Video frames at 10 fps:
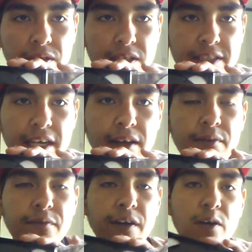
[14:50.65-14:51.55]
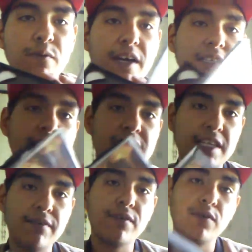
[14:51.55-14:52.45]
does have Final Fantasy
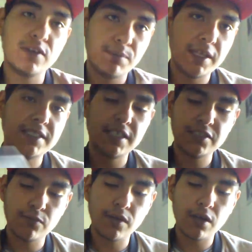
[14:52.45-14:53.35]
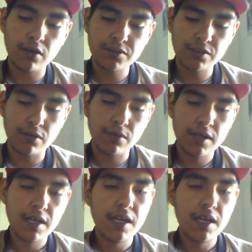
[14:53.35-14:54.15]
VII for the PlayStation 1 also.